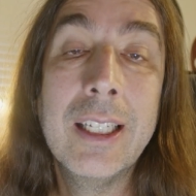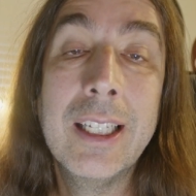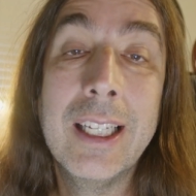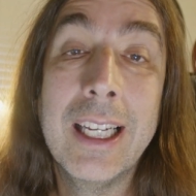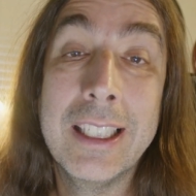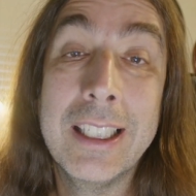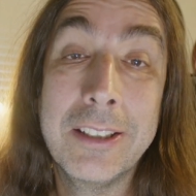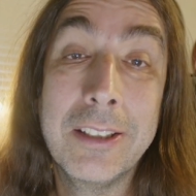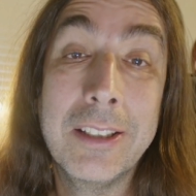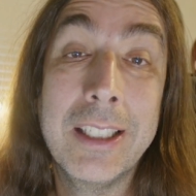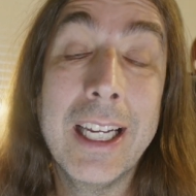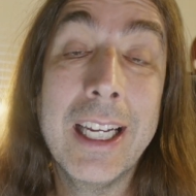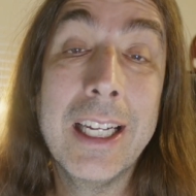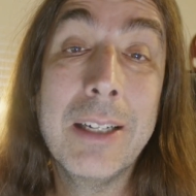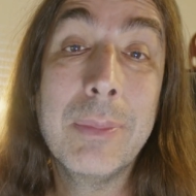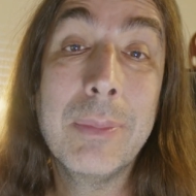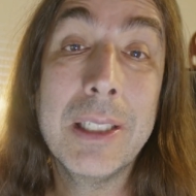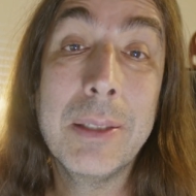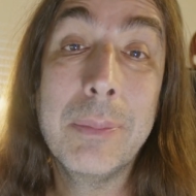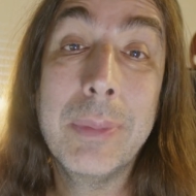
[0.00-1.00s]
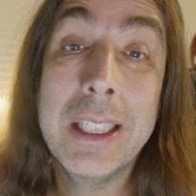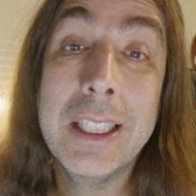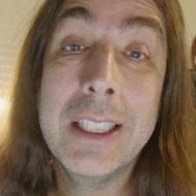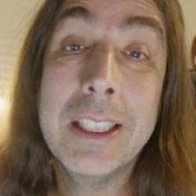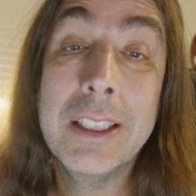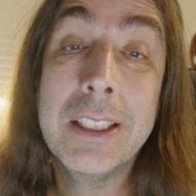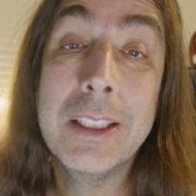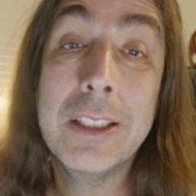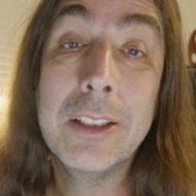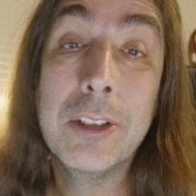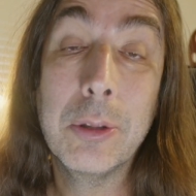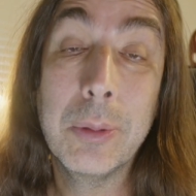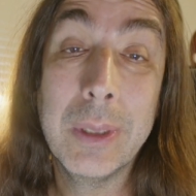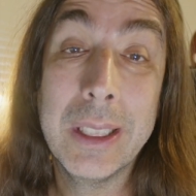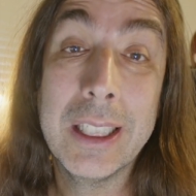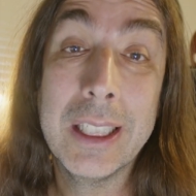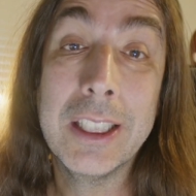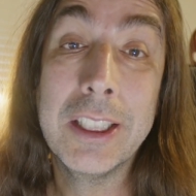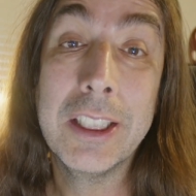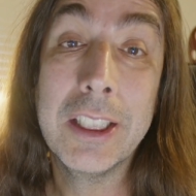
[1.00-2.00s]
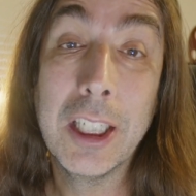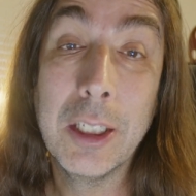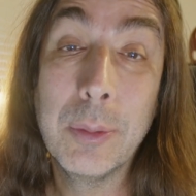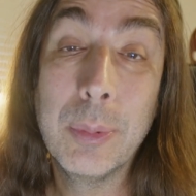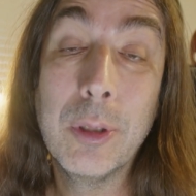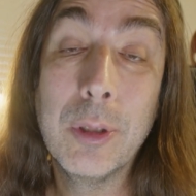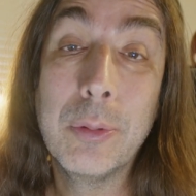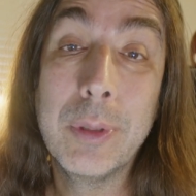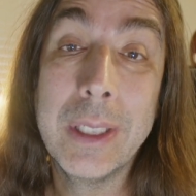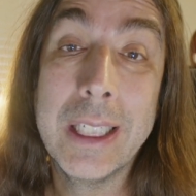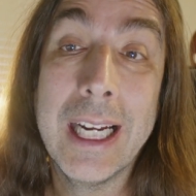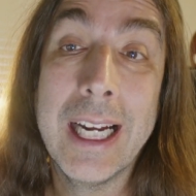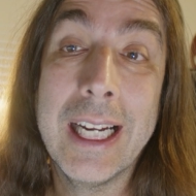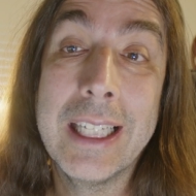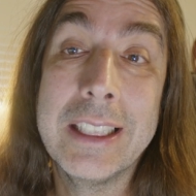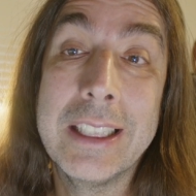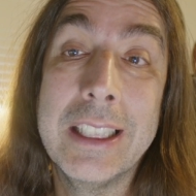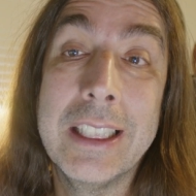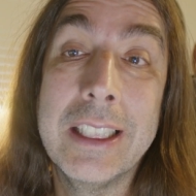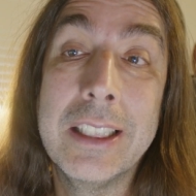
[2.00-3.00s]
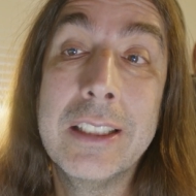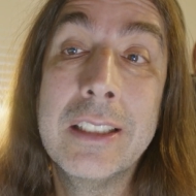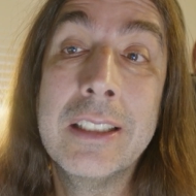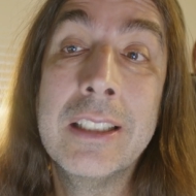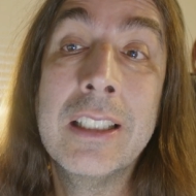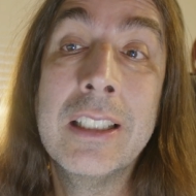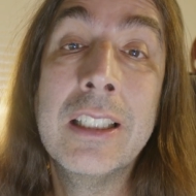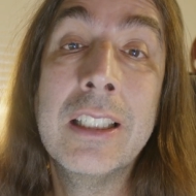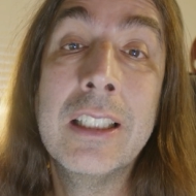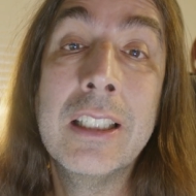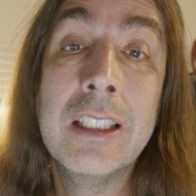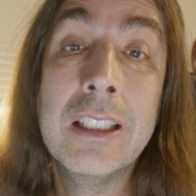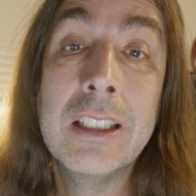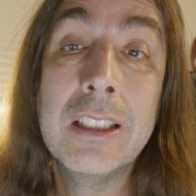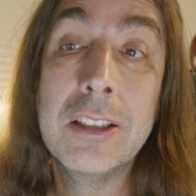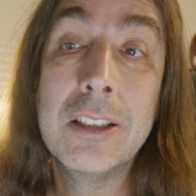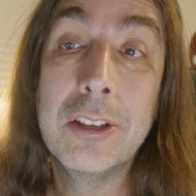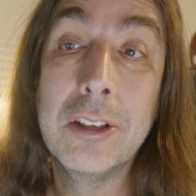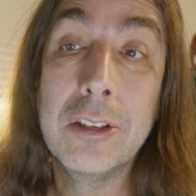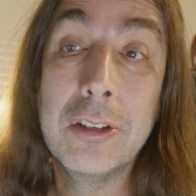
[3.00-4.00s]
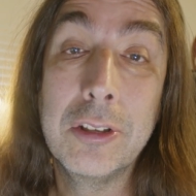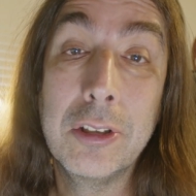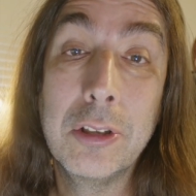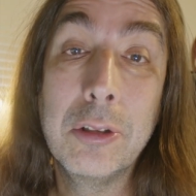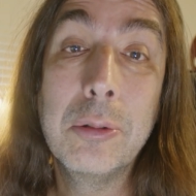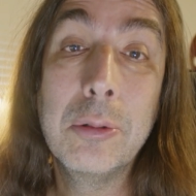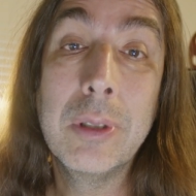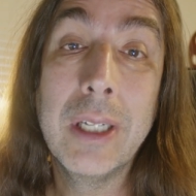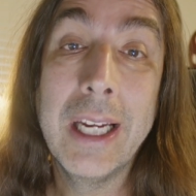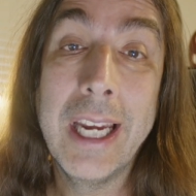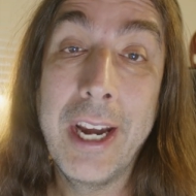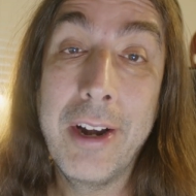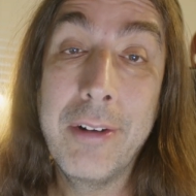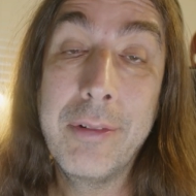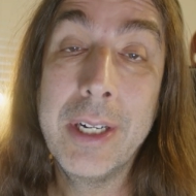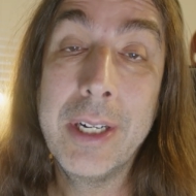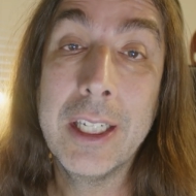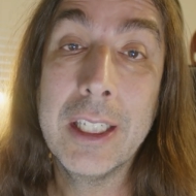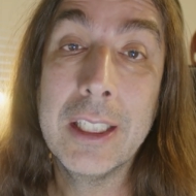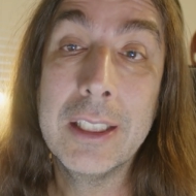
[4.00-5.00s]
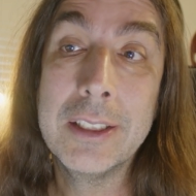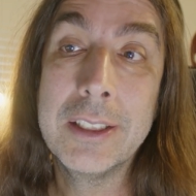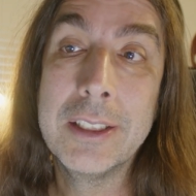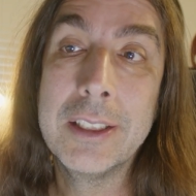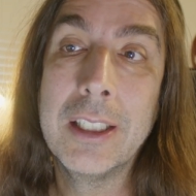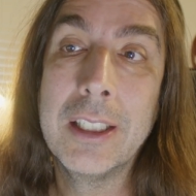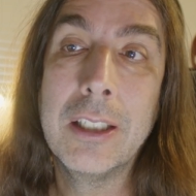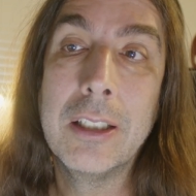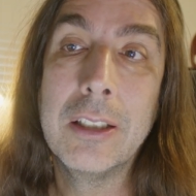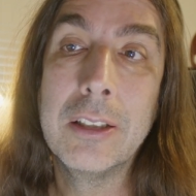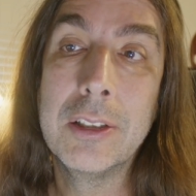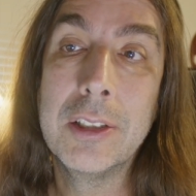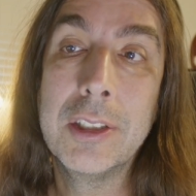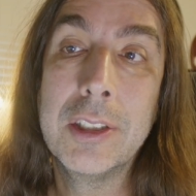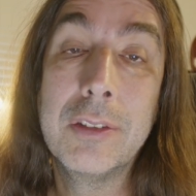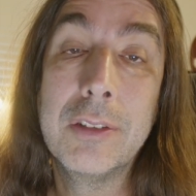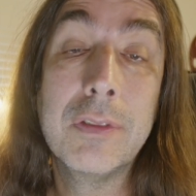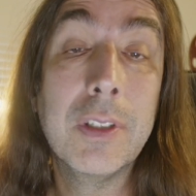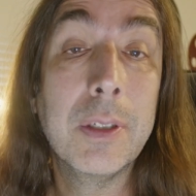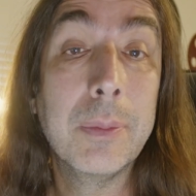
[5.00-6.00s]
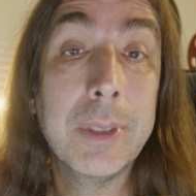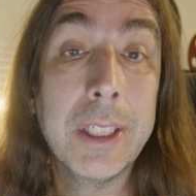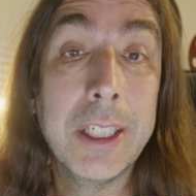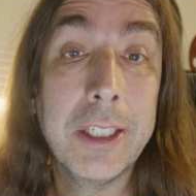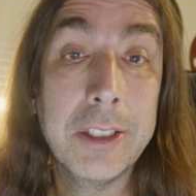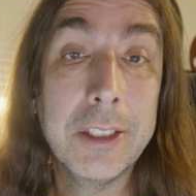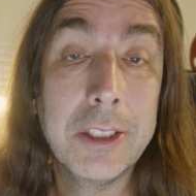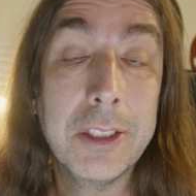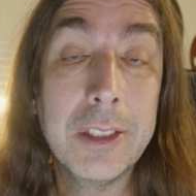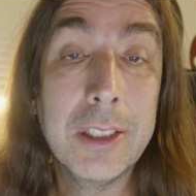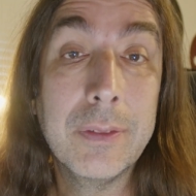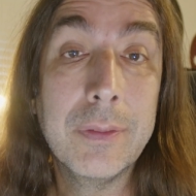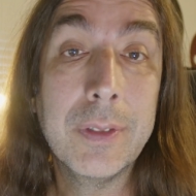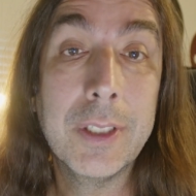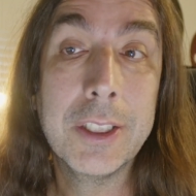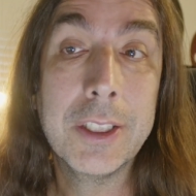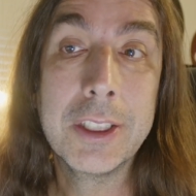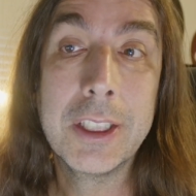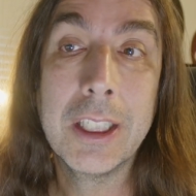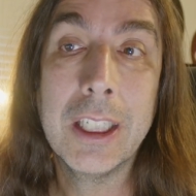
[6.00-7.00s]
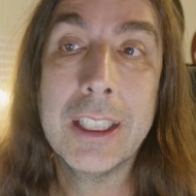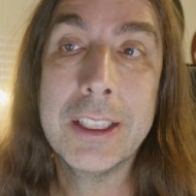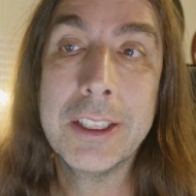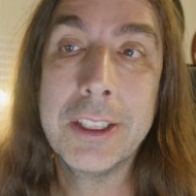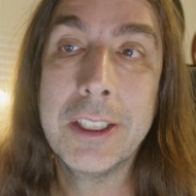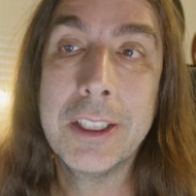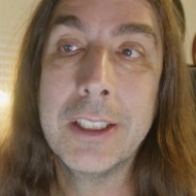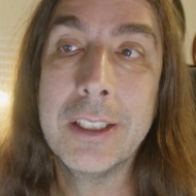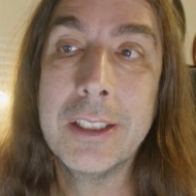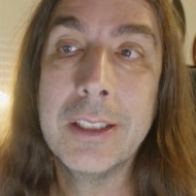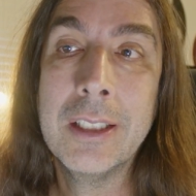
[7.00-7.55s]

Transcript: And today I'm going to be doing a double reaction to two Ayreon songs from their Universe concert.